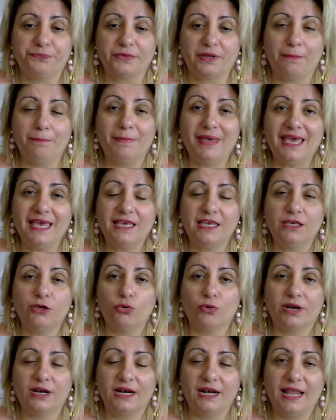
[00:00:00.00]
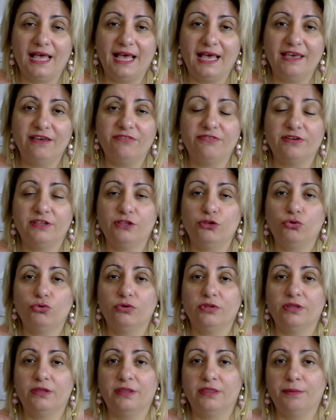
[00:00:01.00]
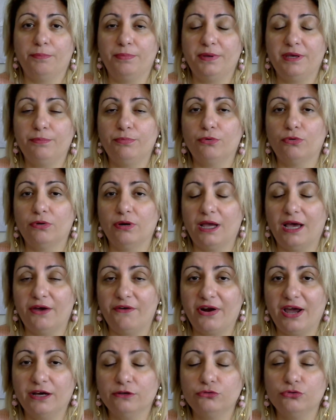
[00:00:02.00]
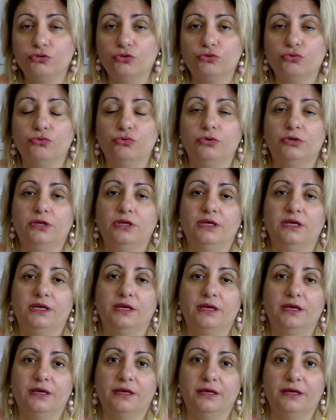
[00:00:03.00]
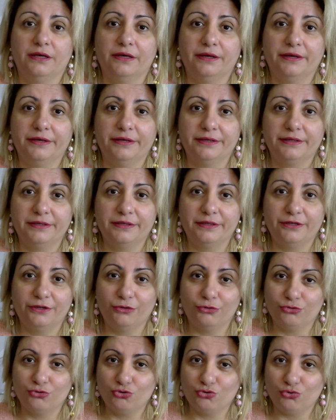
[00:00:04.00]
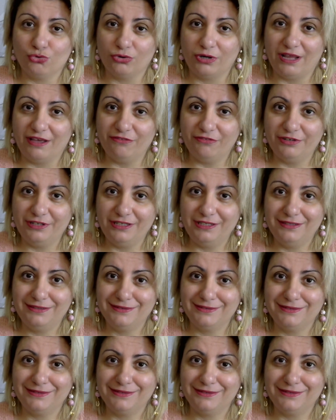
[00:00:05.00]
make your life and you, the people around you not so lovely,